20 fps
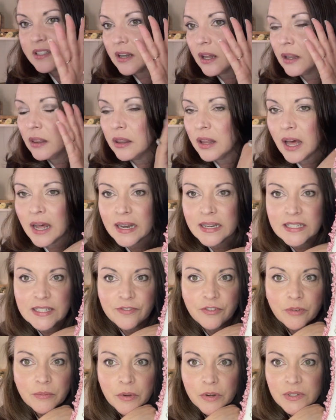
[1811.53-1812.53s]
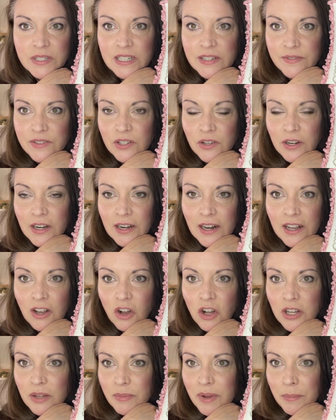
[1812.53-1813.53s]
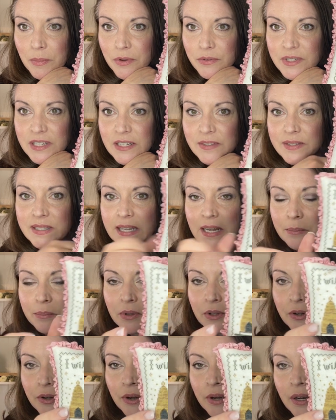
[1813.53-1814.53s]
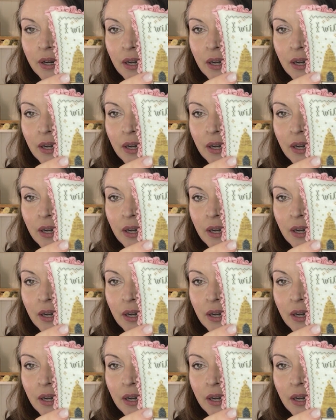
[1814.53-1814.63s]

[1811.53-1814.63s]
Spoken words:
a lot of different motifs on it. I call it my motif sampler.